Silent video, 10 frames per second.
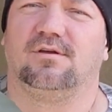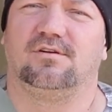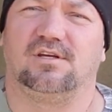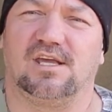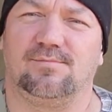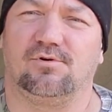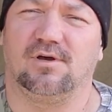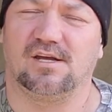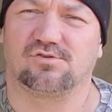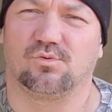to keep you
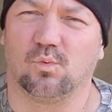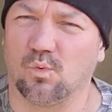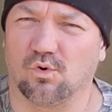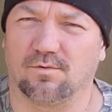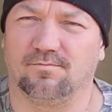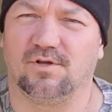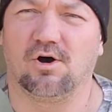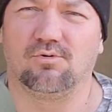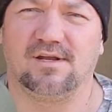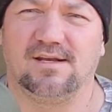extra warm,
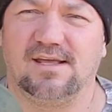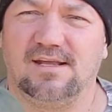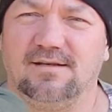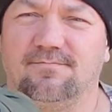hold in heat.